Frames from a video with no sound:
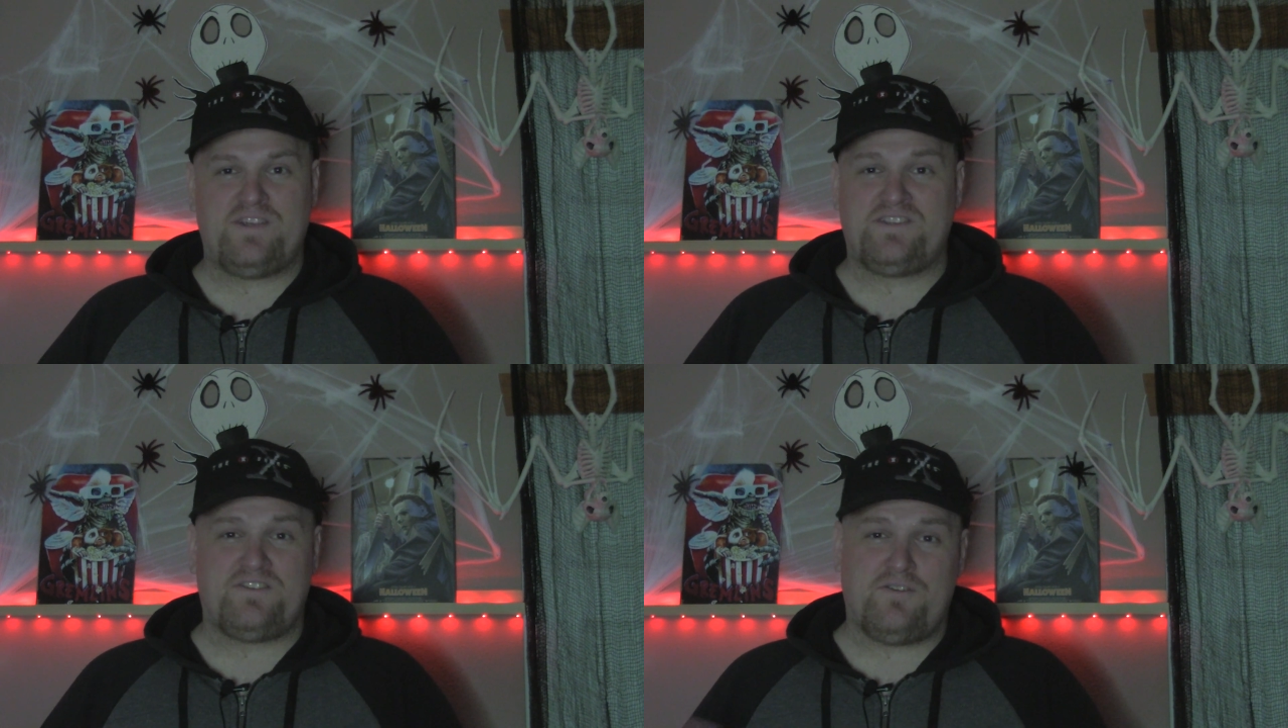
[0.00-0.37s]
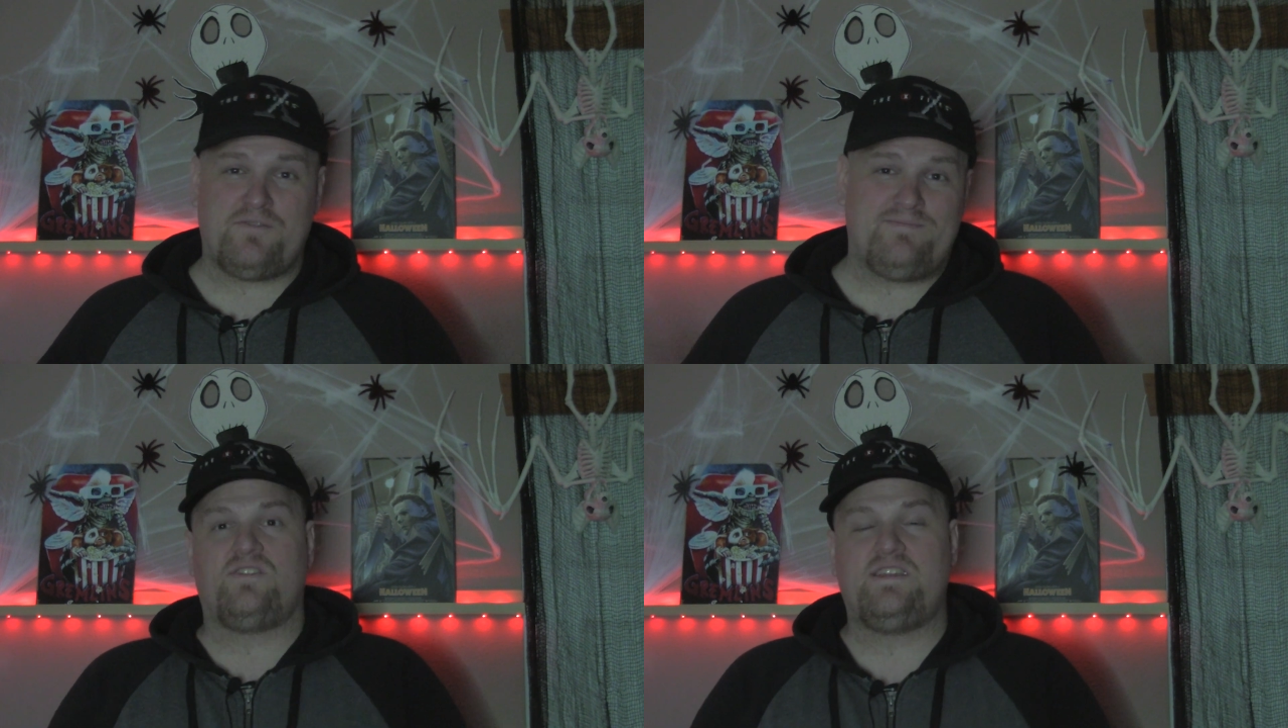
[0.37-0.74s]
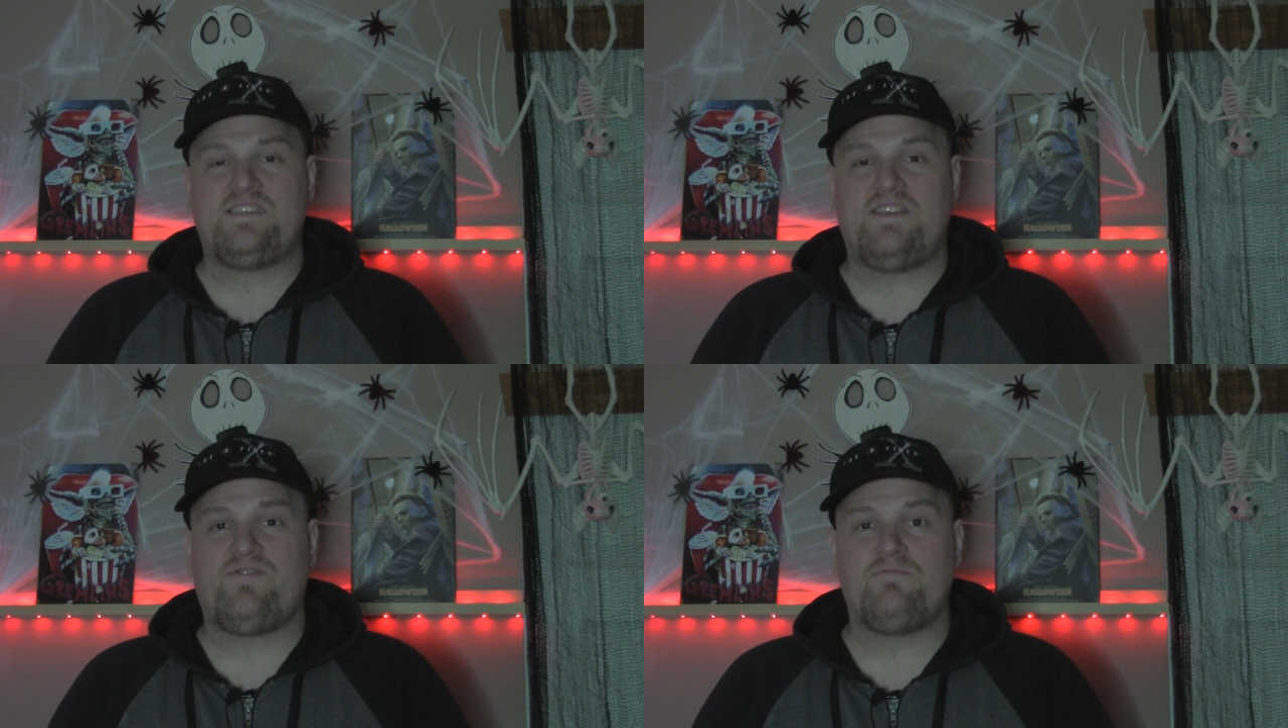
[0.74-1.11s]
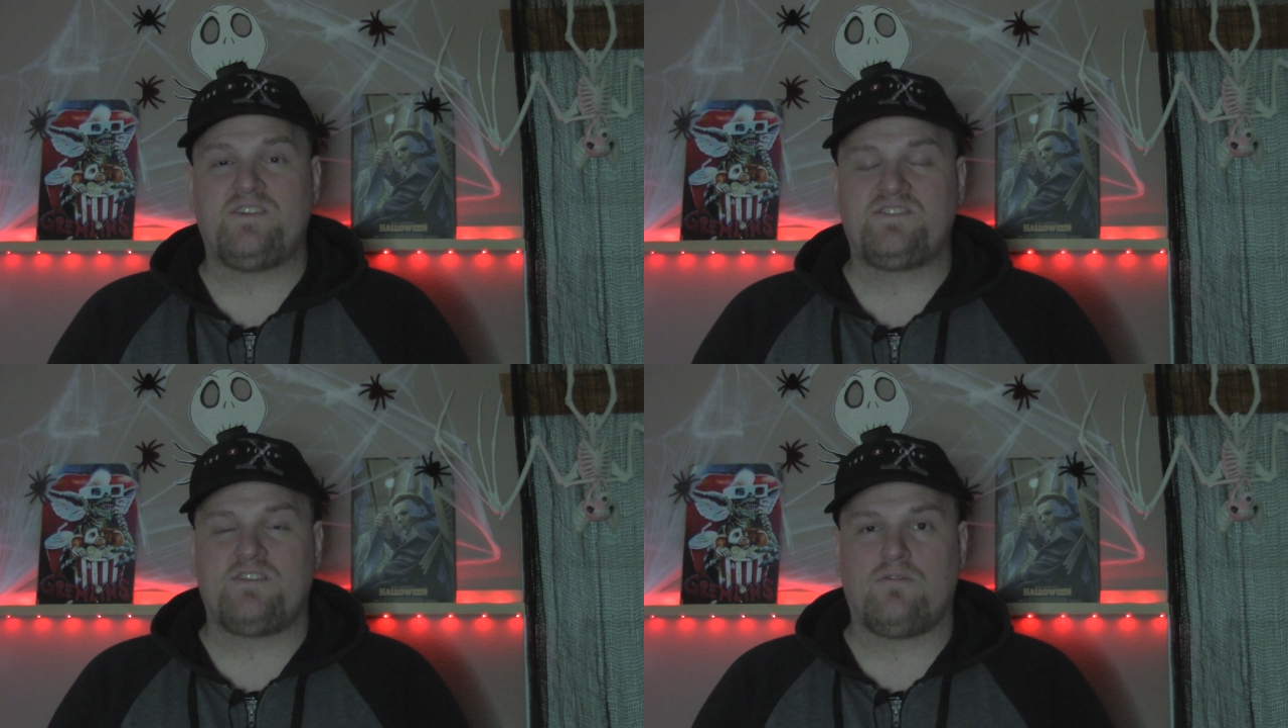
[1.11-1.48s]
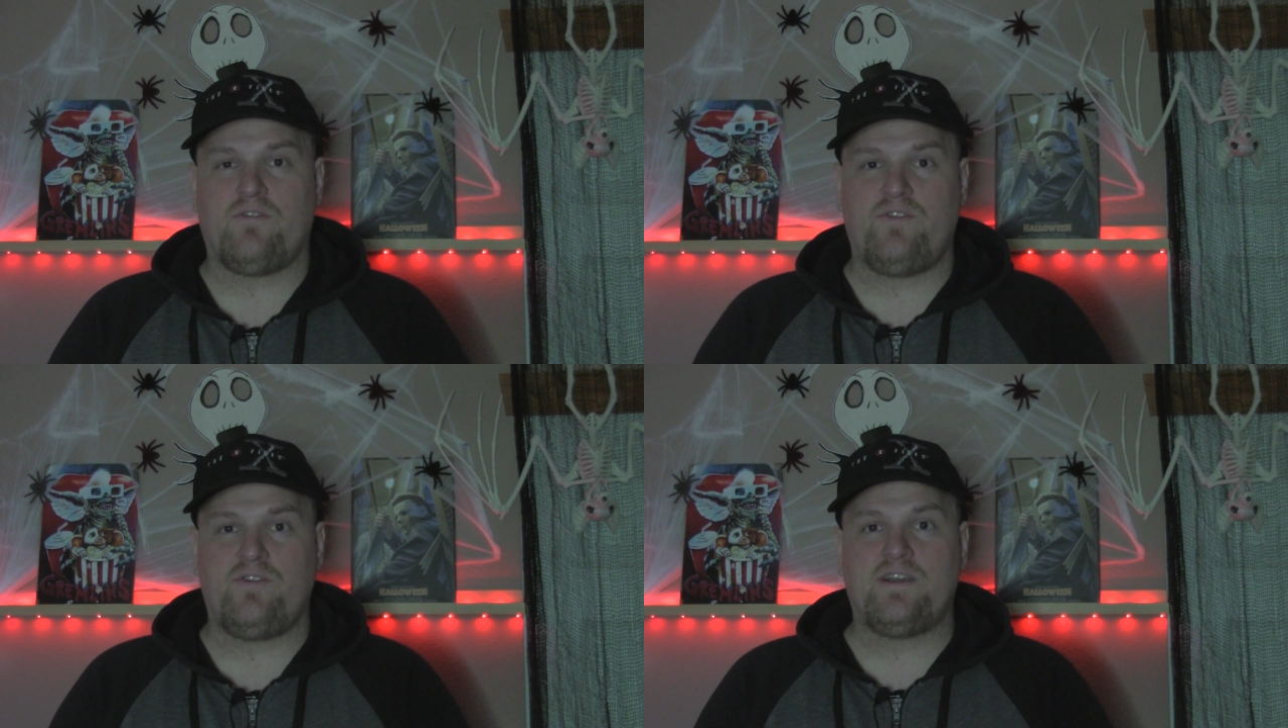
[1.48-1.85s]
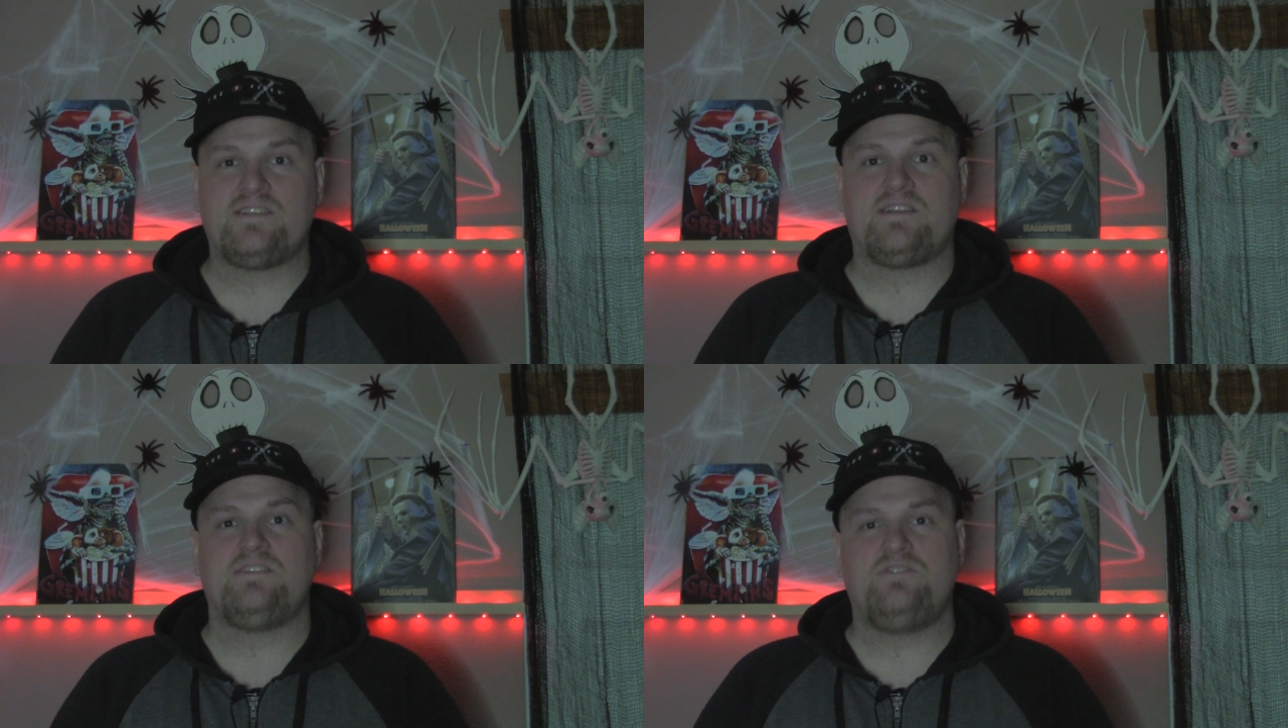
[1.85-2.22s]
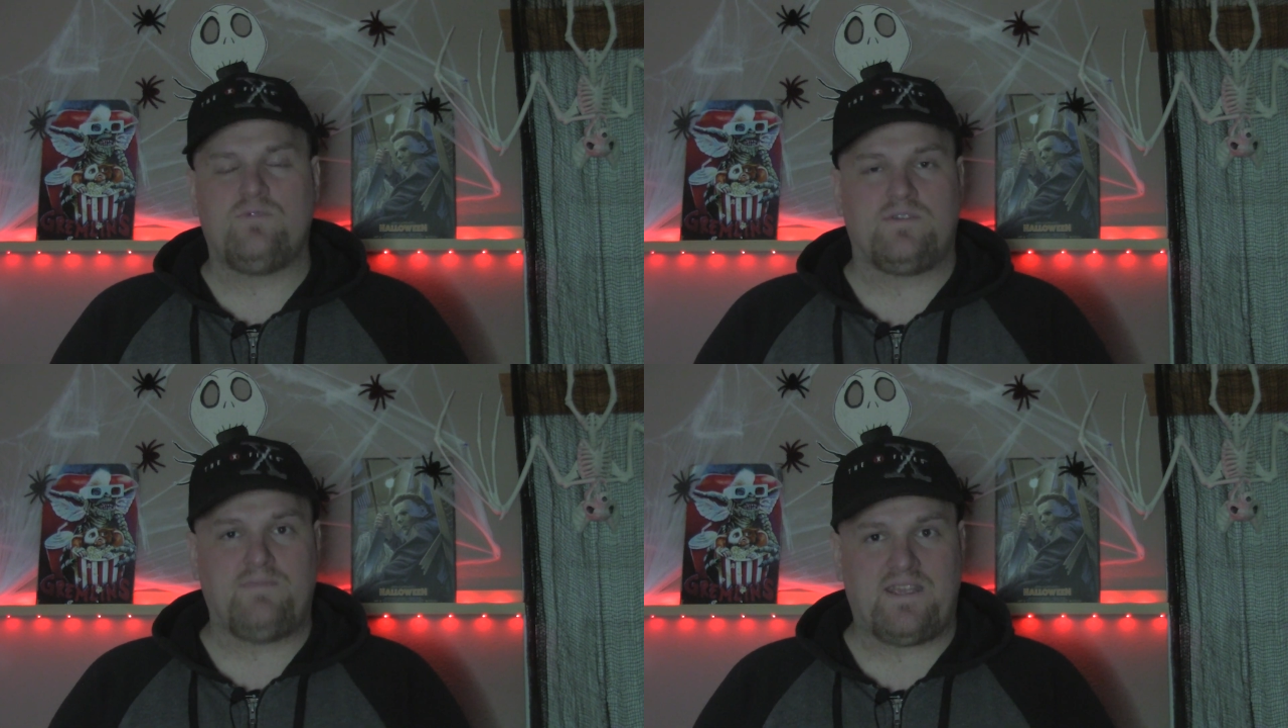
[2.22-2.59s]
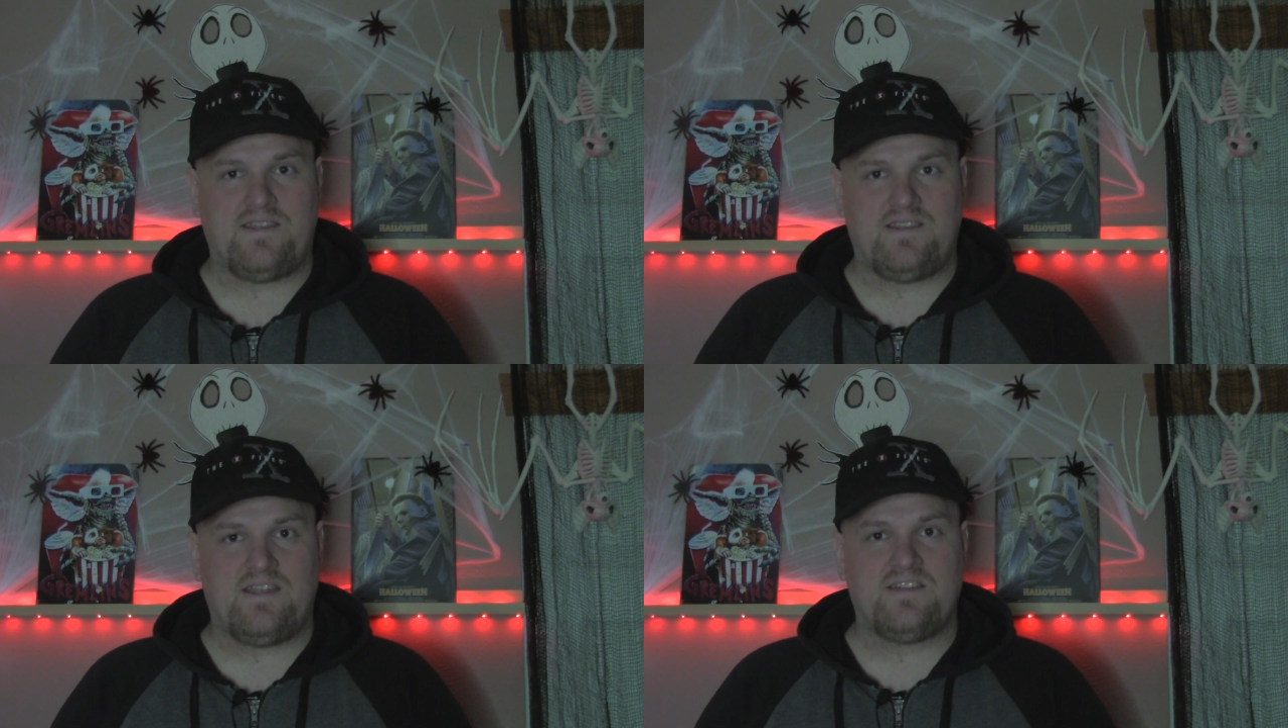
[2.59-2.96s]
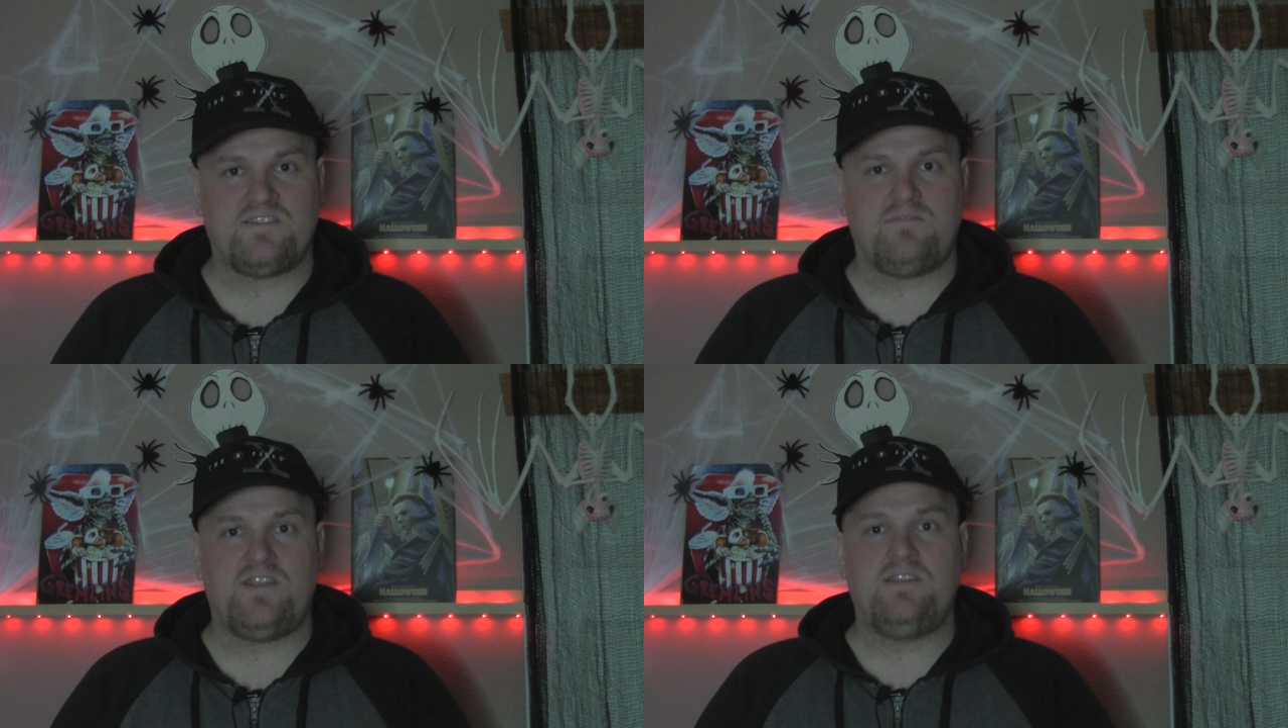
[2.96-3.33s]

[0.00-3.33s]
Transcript: so that's it for my Saw review, guys. I do want to make an announcement.